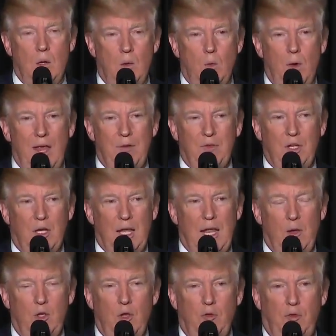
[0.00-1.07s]
We have to allow
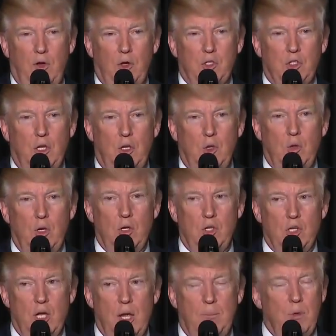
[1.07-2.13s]
you folks to do your job.